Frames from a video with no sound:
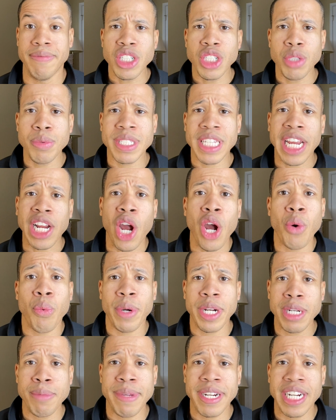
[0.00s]
She was like, oh, were
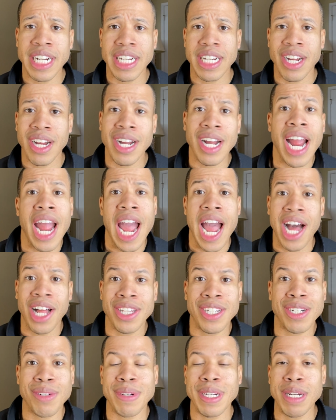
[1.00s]
you married young? How
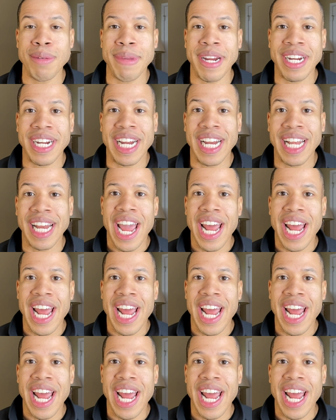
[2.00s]
long were you married?